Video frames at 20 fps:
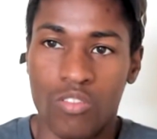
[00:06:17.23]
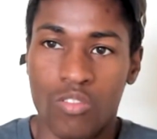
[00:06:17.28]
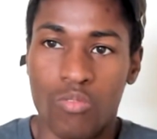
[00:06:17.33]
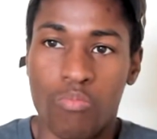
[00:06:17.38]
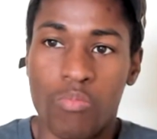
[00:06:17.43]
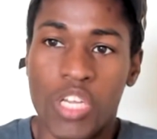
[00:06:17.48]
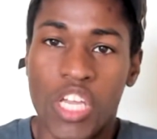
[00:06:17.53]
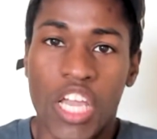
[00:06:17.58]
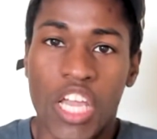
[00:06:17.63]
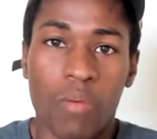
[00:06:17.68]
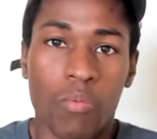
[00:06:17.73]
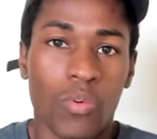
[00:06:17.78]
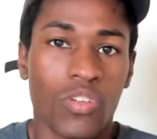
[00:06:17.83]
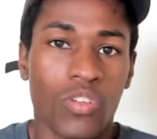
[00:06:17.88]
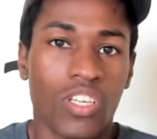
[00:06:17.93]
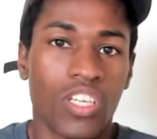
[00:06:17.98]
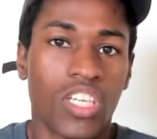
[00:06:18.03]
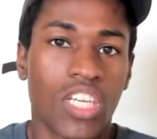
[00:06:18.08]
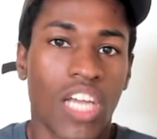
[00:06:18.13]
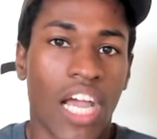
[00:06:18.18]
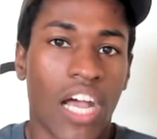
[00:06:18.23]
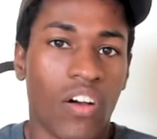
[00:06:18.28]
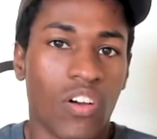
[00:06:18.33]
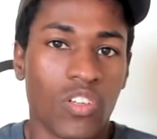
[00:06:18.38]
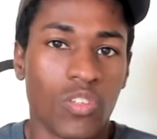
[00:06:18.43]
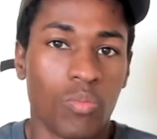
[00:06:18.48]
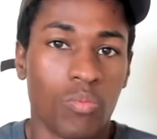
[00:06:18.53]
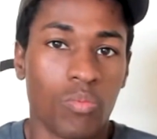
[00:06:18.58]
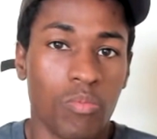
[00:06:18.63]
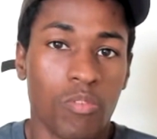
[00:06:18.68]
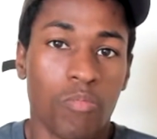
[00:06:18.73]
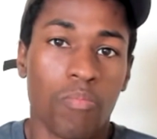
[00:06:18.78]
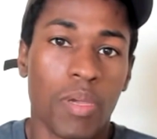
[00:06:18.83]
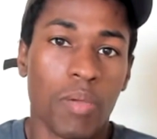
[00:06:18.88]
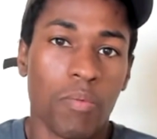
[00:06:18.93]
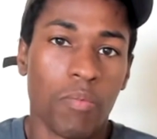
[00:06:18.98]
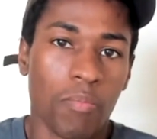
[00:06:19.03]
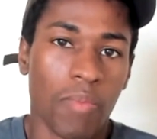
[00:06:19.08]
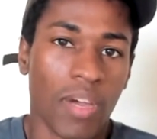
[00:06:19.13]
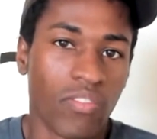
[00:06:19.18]
to be able to challenge
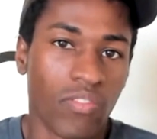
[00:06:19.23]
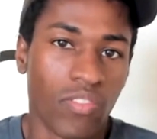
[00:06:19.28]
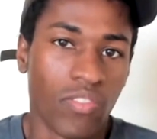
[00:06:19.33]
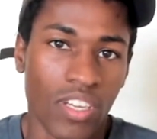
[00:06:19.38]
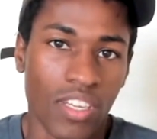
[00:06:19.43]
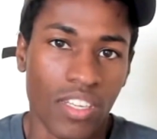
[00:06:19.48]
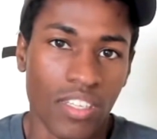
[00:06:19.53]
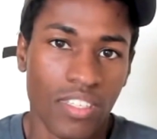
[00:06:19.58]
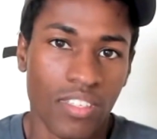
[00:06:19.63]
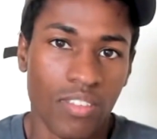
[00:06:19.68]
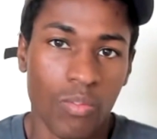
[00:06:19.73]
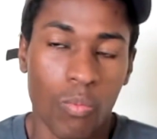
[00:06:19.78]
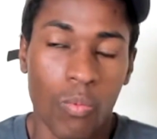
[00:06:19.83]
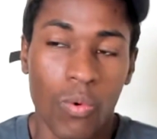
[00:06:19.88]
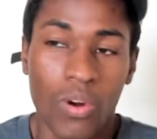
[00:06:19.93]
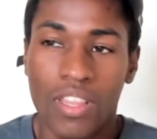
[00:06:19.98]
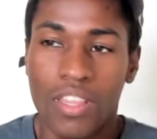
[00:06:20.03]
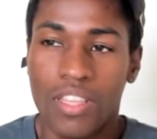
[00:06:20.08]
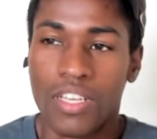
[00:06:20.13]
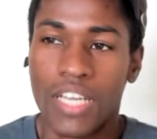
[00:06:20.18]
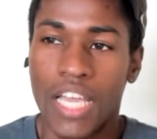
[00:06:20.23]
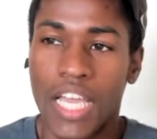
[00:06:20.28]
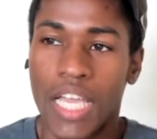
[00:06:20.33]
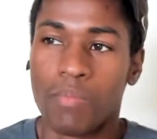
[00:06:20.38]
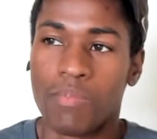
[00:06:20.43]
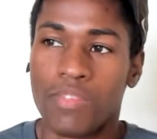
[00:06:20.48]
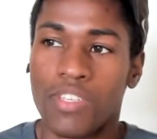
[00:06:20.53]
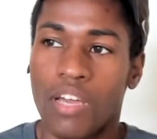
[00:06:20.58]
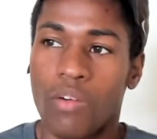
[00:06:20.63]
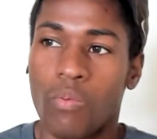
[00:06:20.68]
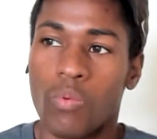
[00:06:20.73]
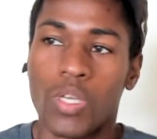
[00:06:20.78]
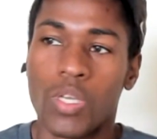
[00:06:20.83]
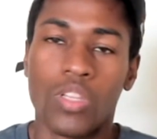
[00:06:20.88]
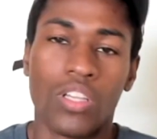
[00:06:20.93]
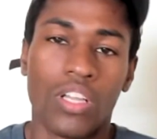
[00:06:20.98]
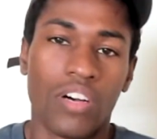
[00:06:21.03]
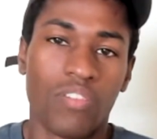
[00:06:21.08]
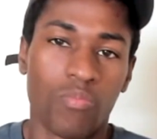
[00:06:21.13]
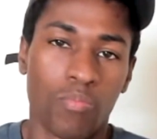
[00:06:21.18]
maybe my friends? One of the games that
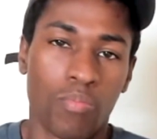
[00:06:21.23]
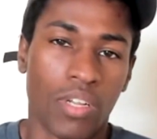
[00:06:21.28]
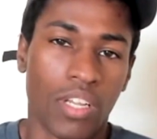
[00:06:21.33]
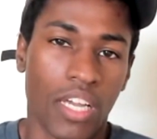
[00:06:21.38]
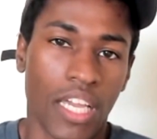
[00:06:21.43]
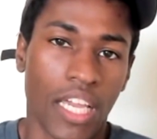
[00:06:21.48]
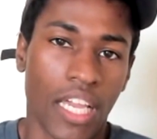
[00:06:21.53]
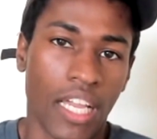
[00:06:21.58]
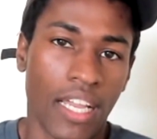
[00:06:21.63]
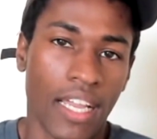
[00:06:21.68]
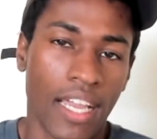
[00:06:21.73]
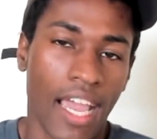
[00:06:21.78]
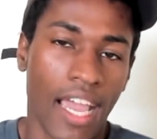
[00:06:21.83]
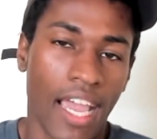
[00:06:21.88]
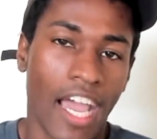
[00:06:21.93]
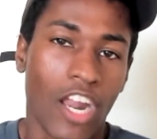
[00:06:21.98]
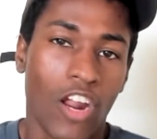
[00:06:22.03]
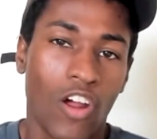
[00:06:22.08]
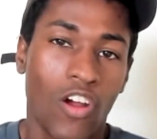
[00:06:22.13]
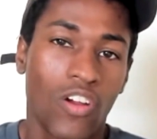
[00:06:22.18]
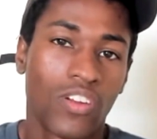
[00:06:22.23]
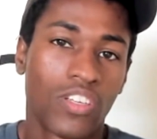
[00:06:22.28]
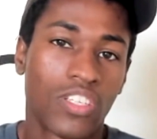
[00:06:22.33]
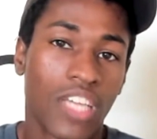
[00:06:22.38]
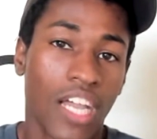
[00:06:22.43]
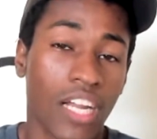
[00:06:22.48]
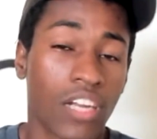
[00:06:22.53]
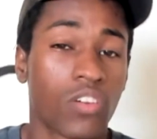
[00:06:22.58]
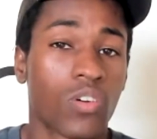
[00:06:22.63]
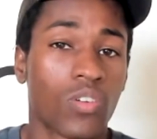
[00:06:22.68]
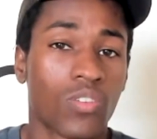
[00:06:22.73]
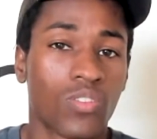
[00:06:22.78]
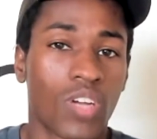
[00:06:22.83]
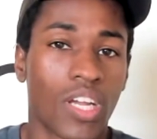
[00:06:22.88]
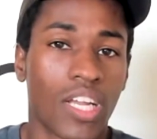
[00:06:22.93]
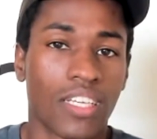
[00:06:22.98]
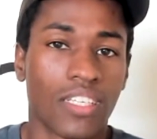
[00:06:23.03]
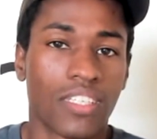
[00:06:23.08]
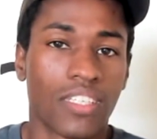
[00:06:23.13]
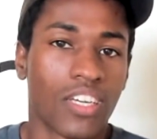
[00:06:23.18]
we love playing at our technical
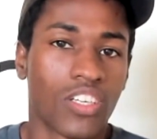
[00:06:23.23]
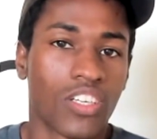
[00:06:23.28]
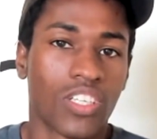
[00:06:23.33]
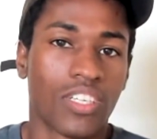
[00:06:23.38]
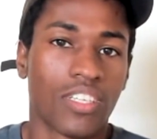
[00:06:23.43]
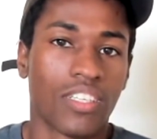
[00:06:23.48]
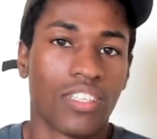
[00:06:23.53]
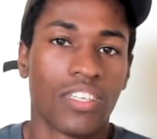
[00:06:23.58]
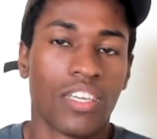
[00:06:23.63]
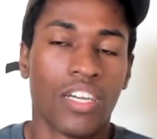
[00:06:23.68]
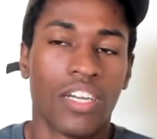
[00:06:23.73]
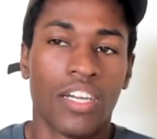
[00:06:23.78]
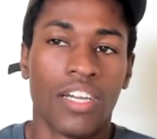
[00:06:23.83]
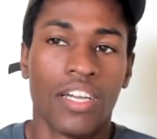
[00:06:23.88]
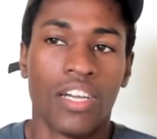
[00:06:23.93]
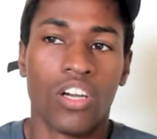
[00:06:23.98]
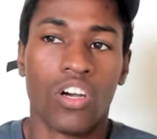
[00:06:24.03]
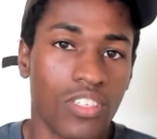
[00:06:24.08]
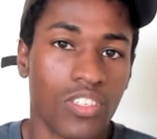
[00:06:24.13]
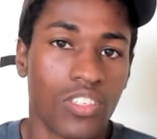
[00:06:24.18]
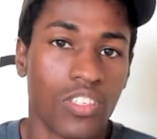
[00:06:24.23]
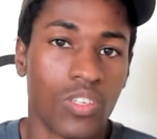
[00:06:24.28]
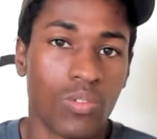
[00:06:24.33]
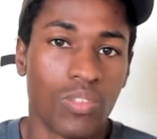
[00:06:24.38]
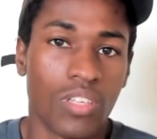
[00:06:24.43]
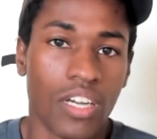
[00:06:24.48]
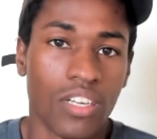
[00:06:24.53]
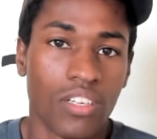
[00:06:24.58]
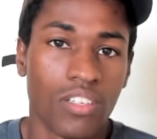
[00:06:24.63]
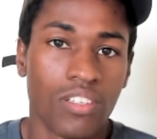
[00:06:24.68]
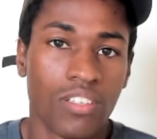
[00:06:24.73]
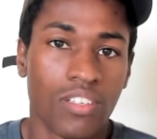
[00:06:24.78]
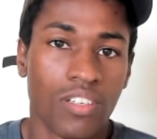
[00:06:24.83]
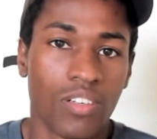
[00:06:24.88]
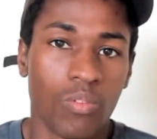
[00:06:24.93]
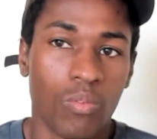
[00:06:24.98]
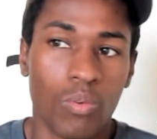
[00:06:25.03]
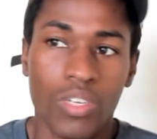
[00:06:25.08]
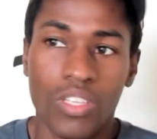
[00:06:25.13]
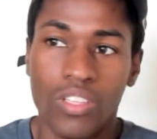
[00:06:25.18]
training sessions is two touch.
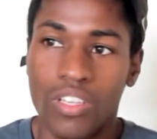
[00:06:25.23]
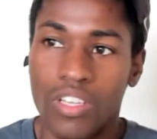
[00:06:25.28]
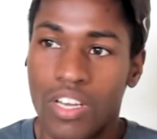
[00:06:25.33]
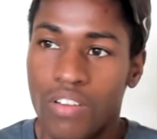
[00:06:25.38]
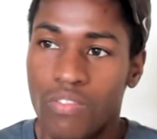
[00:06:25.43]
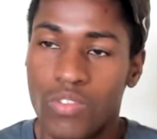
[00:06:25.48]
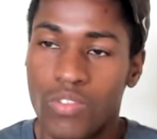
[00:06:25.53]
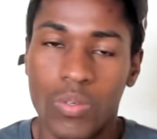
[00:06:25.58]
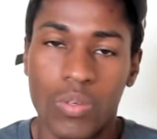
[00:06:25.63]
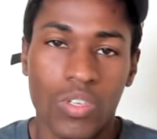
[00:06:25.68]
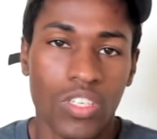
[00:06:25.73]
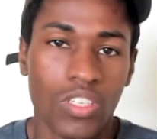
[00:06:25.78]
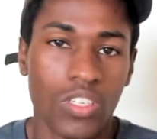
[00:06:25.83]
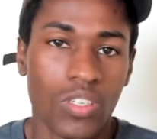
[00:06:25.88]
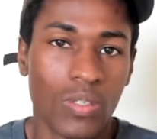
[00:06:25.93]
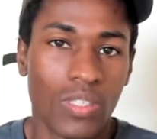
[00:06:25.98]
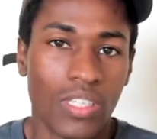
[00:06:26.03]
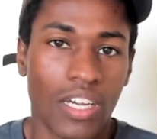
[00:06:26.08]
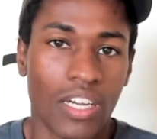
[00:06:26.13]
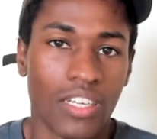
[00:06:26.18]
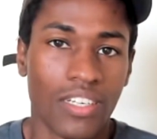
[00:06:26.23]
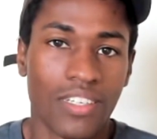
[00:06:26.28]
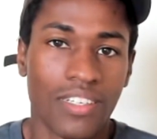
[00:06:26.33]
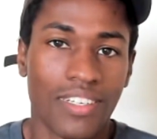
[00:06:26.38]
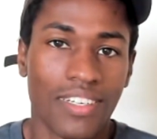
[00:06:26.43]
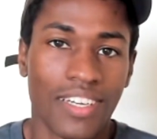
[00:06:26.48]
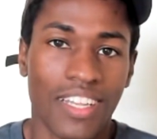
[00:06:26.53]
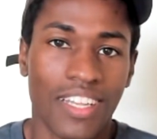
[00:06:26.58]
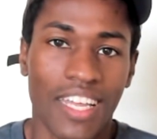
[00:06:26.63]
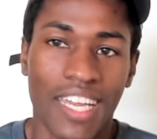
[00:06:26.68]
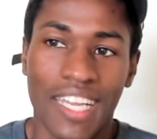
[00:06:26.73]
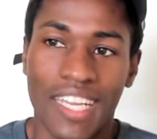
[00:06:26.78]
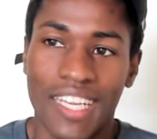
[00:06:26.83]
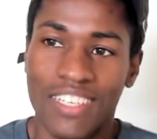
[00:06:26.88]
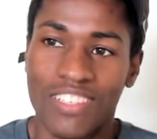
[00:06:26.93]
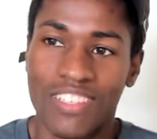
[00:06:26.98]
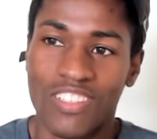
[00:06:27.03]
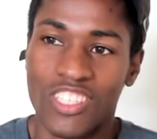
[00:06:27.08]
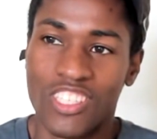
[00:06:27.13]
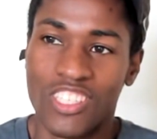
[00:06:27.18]
We love doing two touch.
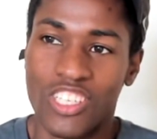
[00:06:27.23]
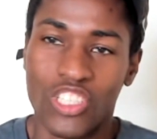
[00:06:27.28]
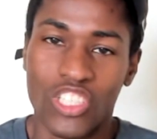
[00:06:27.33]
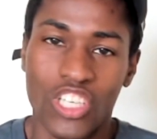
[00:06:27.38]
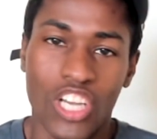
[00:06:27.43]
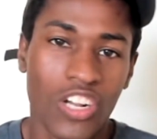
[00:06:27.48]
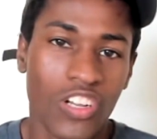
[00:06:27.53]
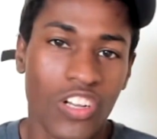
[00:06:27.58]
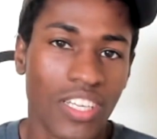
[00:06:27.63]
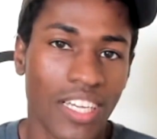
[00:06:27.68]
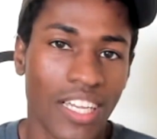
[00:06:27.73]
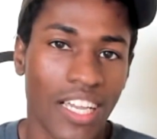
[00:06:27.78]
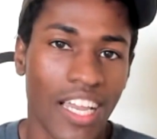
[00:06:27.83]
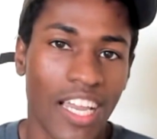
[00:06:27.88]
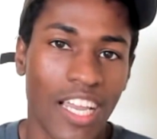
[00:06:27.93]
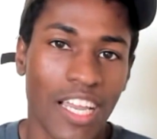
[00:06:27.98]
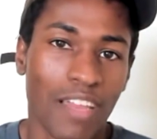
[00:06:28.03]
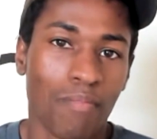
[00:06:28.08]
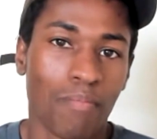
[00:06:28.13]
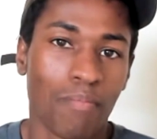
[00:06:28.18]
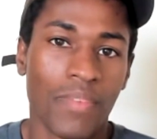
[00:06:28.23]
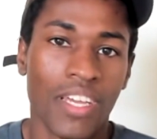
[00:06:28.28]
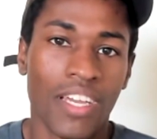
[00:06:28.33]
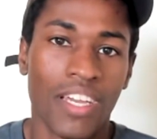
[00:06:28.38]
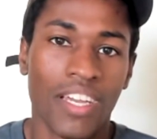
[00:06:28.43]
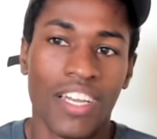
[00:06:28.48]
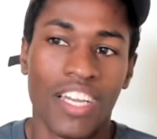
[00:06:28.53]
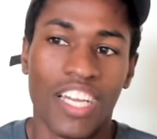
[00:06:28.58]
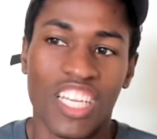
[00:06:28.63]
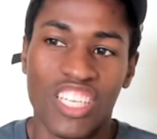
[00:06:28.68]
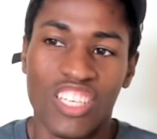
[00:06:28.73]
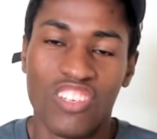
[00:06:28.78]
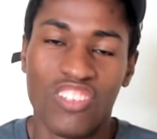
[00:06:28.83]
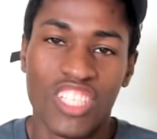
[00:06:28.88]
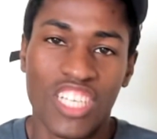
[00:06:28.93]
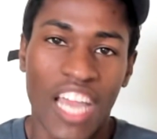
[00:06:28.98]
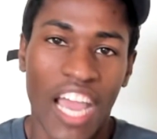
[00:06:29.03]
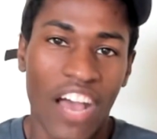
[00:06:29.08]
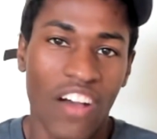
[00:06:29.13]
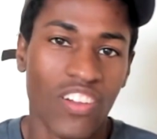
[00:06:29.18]
Like, it's a juggling game.
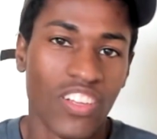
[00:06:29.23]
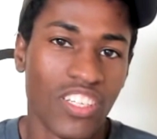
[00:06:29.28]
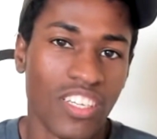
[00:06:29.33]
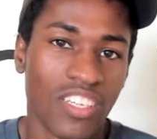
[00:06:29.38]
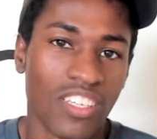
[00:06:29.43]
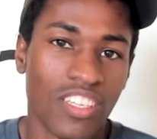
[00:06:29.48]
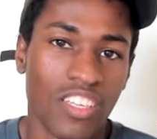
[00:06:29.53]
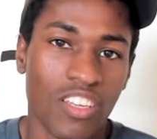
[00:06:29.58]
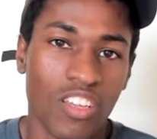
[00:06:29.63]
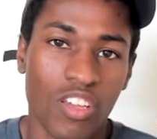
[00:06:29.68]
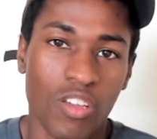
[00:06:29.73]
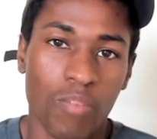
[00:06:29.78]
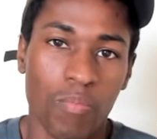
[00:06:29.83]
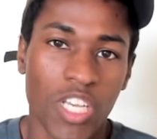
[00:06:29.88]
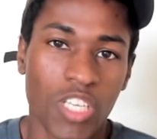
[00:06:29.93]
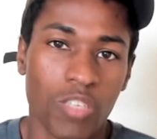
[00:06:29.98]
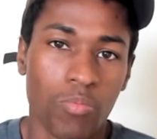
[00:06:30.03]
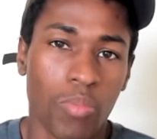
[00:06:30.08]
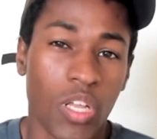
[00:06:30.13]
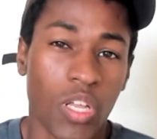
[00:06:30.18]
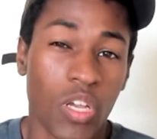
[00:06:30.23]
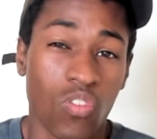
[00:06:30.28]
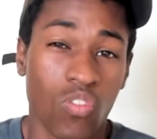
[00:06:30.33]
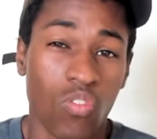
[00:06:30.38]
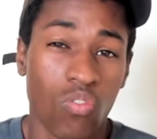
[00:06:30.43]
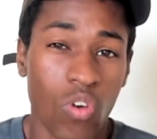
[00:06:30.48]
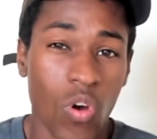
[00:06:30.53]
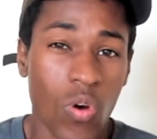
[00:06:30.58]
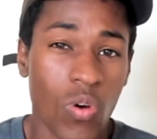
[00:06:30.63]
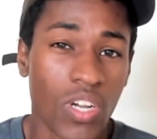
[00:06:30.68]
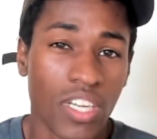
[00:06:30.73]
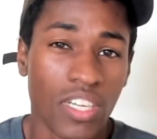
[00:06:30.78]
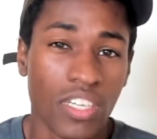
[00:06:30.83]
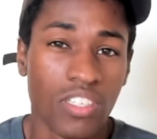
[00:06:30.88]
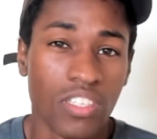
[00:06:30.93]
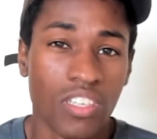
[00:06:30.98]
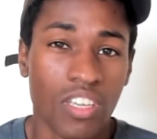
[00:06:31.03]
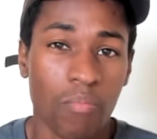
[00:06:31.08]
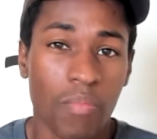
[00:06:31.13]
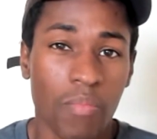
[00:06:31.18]
It challenges, it makes players
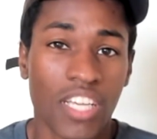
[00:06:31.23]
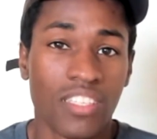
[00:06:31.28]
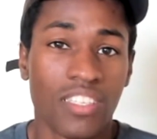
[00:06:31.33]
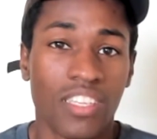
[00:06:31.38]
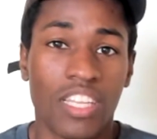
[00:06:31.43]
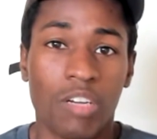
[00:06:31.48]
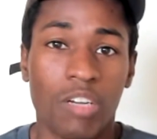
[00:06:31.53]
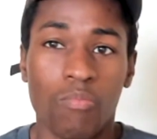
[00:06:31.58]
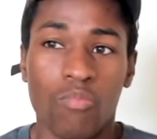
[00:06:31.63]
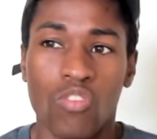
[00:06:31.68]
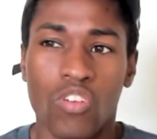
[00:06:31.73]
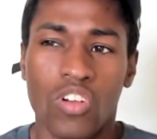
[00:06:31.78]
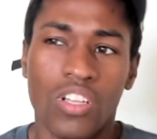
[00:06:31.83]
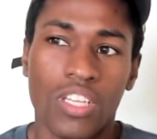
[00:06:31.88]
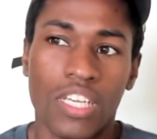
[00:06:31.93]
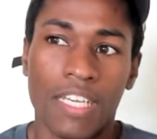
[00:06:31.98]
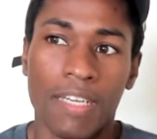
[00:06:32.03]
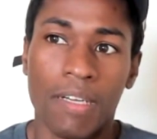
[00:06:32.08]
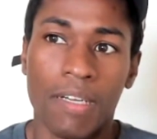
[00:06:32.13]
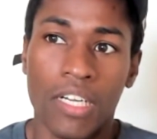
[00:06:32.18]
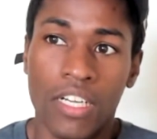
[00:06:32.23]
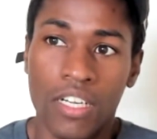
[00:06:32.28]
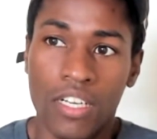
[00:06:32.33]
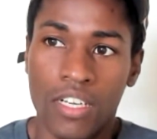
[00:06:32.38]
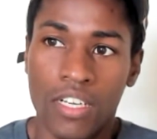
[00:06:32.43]
focus, it makes them really